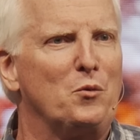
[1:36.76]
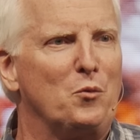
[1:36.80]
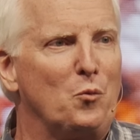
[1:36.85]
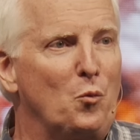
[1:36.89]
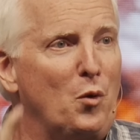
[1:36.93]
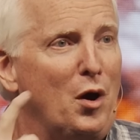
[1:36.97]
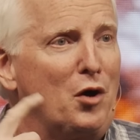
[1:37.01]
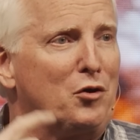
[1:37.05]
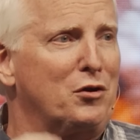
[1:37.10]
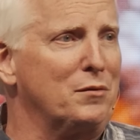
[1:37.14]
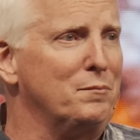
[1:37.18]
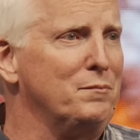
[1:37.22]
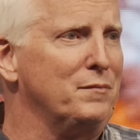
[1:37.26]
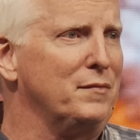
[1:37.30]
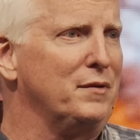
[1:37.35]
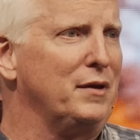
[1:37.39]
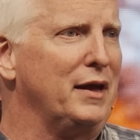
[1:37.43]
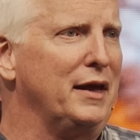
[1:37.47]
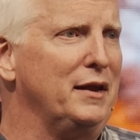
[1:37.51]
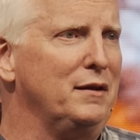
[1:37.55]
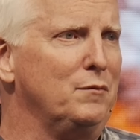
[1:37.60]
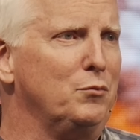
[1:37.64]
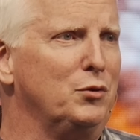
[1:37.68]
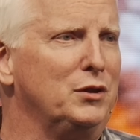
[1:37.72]
welcome
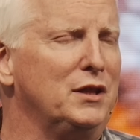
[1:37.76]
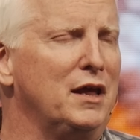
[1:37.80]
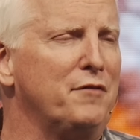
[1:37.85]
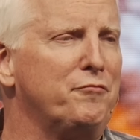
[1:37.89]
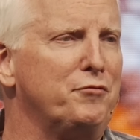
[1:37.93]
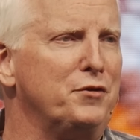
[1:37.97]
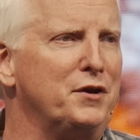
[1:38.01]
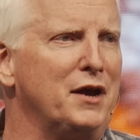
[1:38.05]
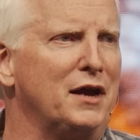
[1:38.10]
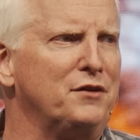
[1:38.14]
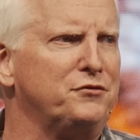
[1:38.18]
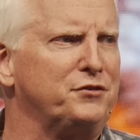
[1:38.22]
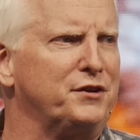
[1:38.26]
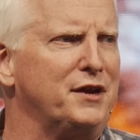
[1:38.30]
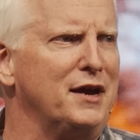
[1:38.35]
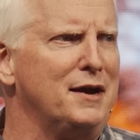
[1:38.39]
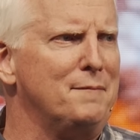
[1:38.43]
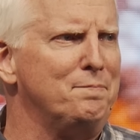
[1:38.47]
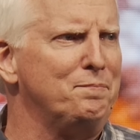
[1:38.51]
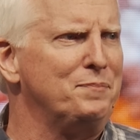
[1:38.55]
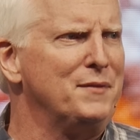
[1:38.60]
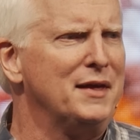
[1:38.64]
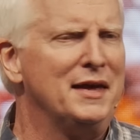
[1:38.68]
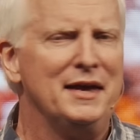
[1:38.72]
and would love for you guys to
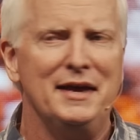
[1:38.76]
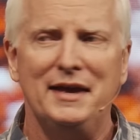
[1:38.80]
come